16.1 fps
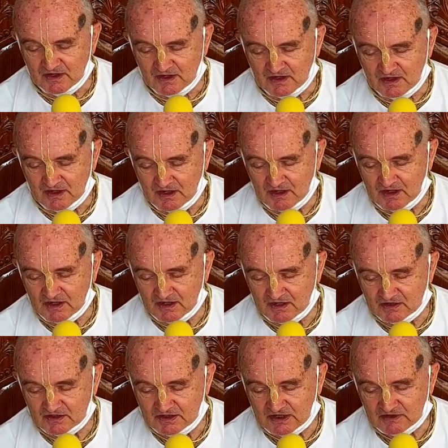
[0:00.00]

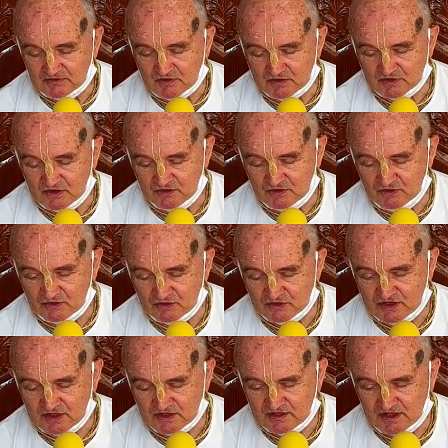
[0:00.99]
That was the news
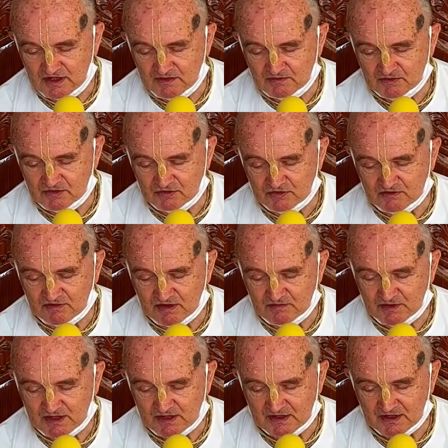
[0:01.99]
that came to Dhruva
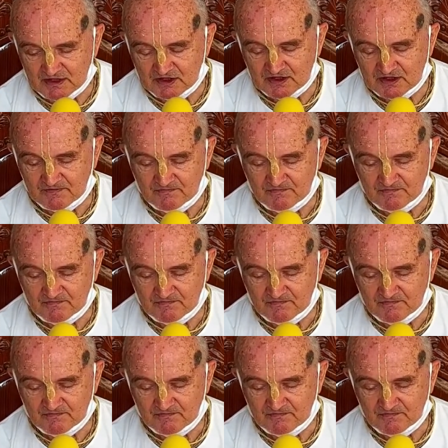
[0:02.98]
Maharaj.